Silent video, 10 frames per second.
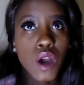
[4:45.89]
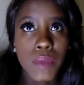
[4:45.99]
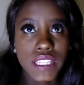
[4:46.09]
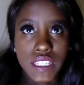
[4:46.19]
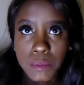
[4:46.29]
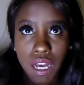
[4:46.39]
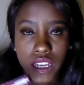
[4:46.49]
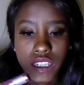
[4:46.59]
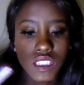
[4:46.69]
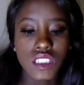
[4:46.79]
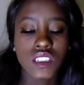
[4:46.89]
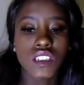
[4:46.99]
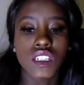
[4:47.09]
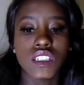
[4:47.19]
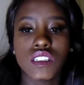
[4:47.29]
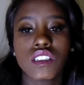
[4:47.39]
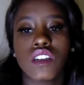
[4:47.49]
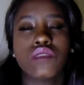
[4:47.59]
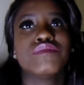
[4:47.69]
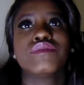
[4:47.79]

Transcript: gonna go back to buy it again, so